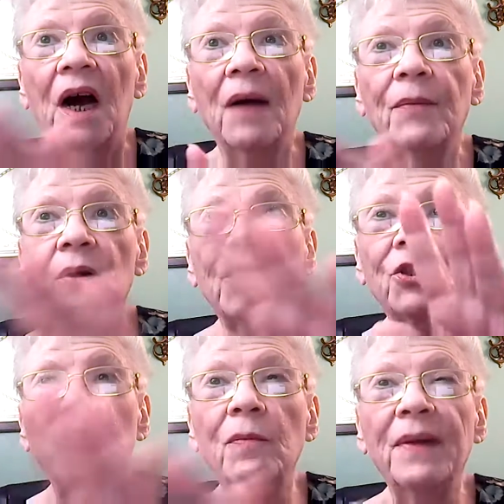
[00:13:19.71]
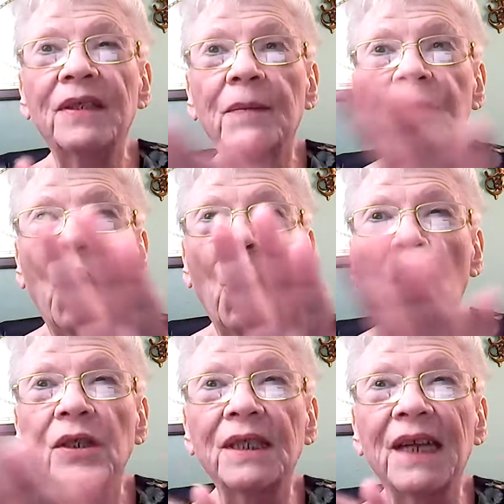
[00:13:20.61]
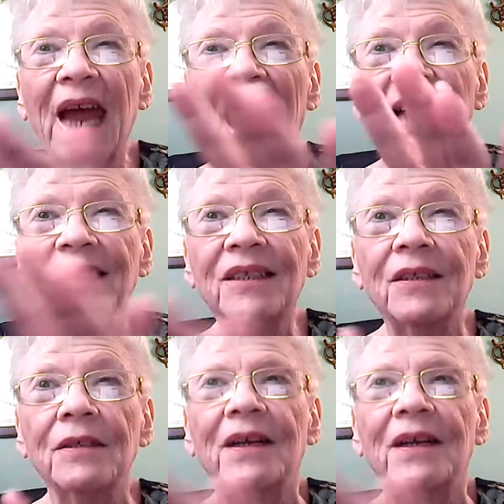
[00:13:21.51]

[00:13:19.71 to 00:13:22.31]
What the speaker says: I'm going to shoot me some dogs and cats.